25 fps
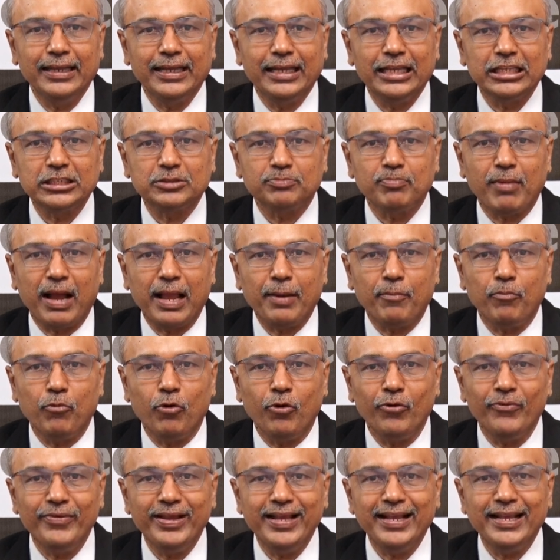is by
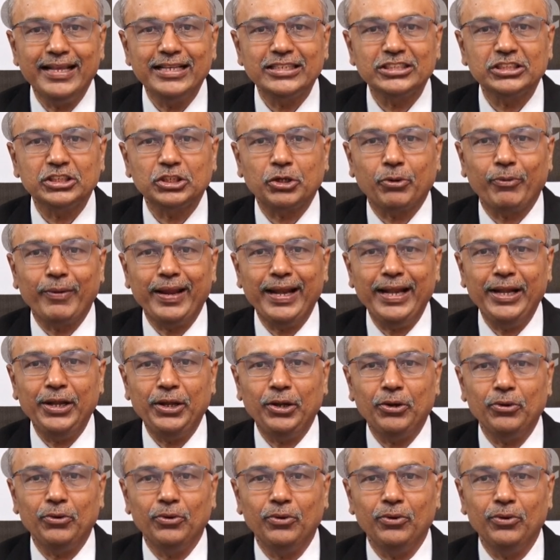moving his
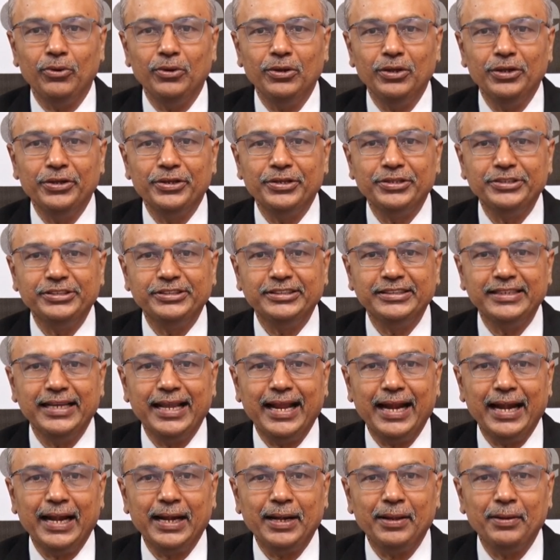queen to
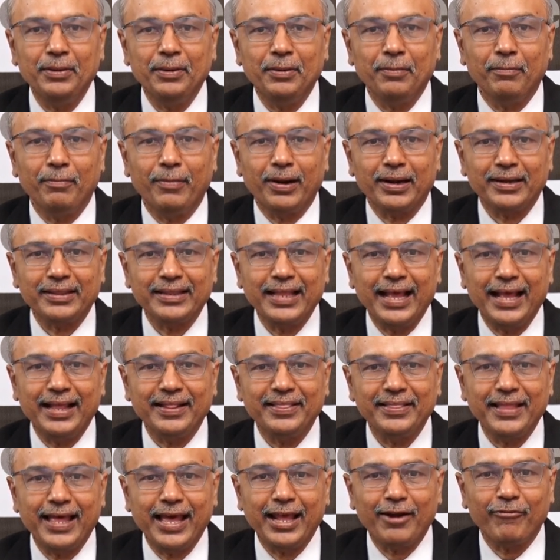g8, but
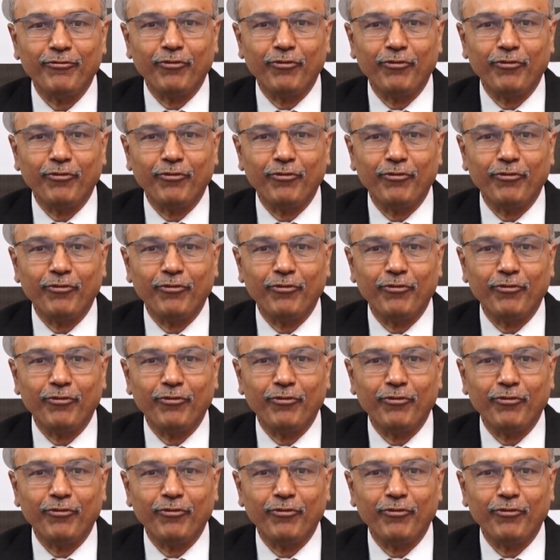then there